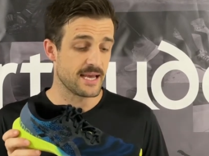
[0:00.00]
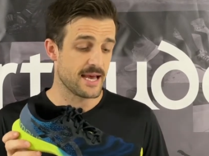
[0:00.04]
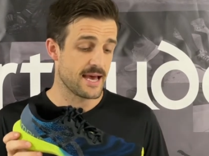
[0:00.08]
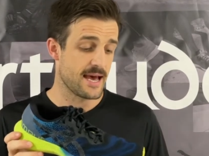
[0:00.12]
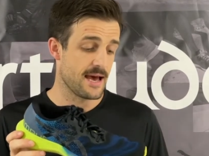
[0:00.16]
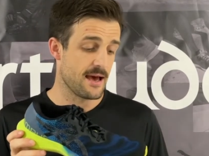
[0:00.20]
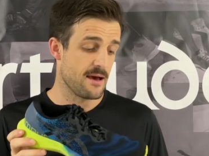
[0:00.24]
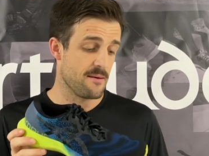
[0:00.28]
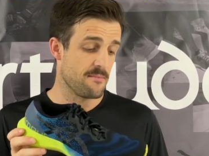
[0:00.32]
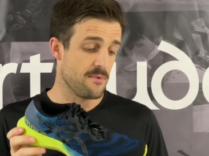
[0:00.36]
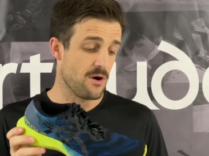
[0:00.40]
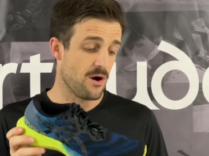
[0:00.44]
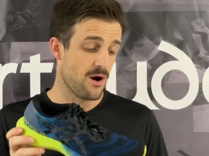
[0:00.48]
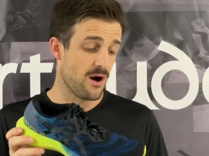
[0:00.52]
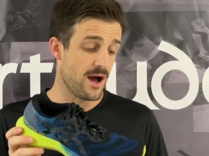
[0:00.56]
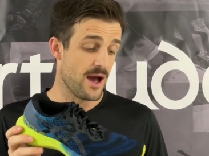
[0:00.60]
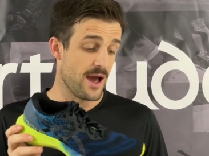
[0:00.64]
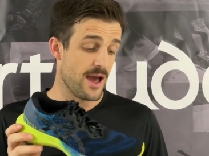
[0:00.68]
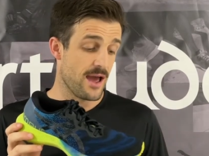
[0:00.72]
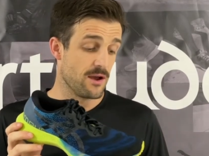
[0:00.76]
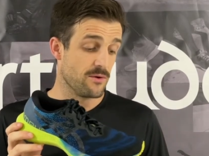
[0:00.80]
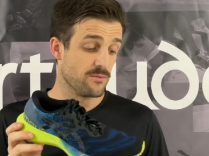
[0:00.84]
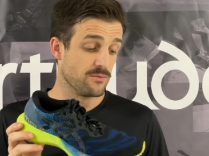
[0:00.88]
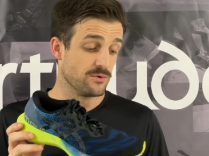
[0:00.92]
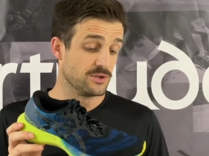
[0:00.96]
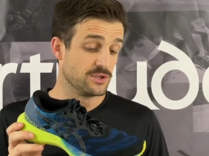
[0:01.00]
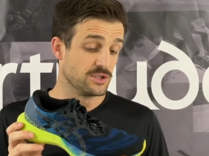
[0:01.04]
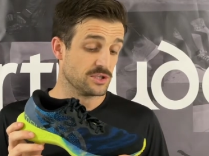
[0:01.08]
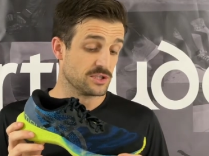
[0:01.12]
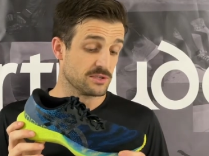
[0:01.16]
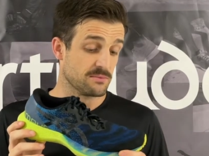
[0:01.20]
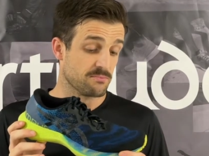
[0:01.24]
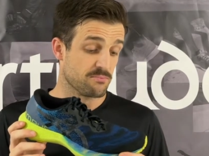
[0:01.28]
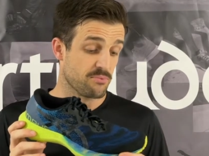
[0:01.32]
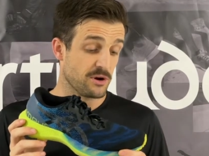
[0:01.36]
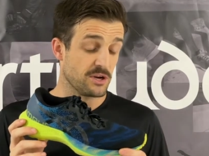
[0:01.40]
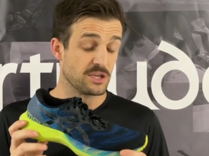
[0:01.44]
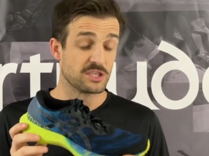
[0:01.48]
I was
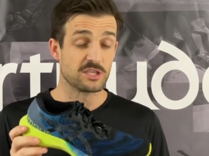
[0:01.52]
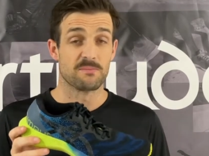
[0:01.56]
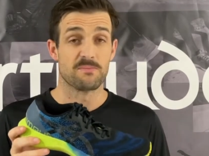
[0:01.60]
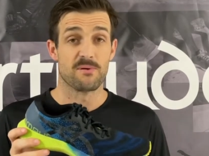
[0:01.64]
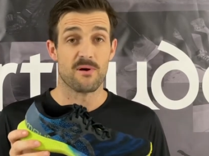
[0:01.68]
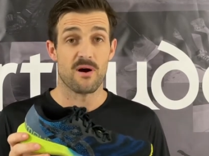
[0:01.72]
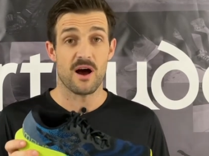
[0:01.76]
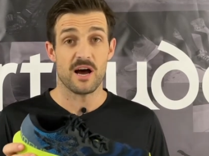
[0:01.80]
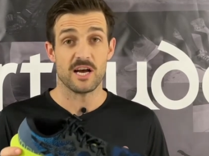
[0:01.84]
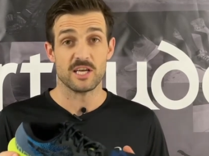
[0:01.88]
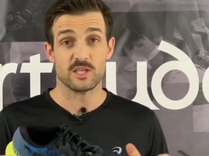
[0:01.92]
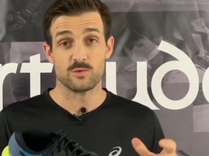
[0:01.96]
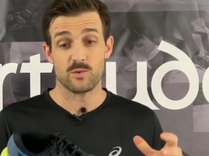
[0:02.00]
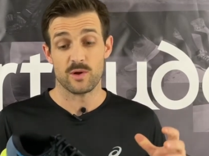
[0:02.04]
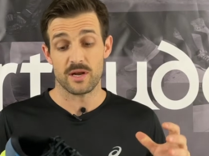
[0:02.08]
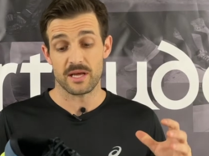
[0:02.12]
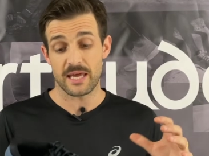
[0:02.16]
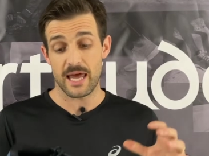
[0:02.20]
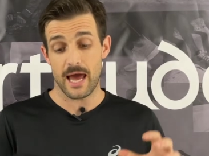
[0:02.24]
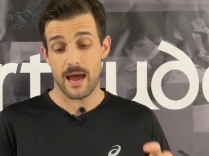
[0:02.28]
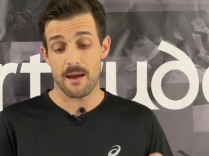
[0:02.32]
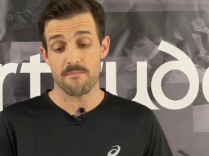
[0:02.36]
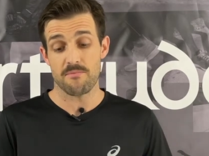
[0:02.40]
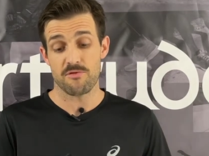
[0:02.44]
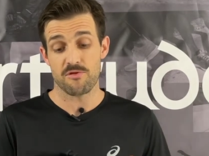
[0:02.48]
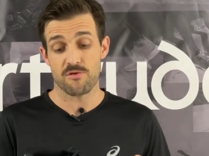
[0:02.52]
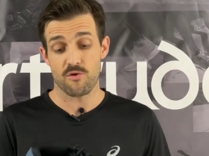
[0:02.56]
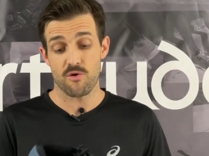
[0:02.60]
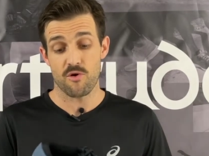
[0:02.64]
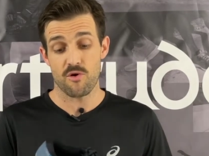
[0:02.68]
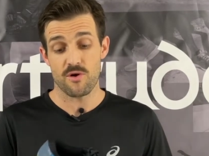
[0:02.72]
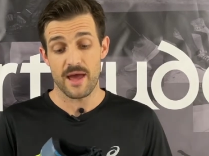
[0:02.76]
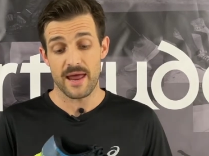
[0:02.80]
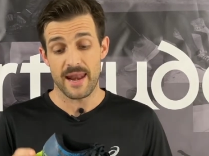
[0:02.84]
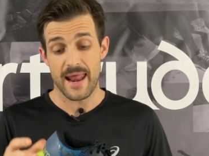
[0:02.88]
pretty surprised when it came through,